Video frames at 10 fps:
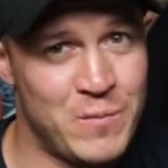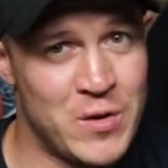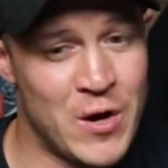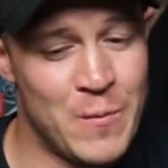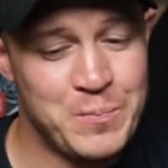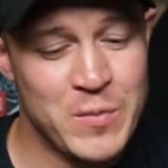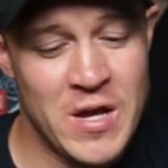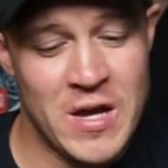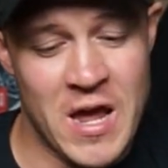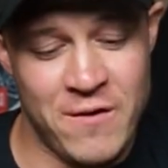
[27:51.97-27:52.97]

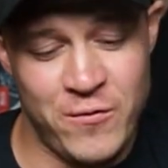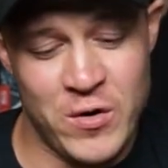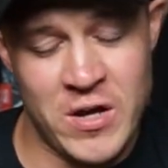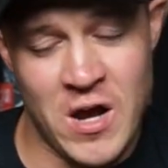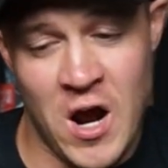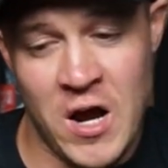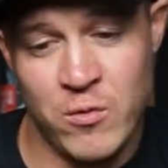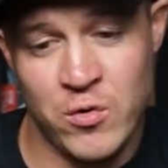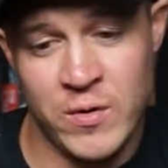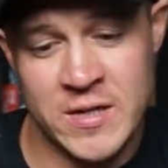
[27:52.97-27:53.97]
I
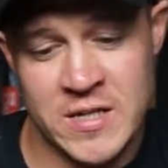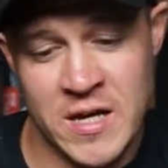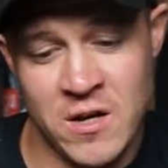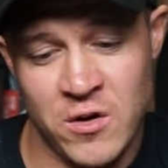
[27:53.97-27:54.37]
would always say,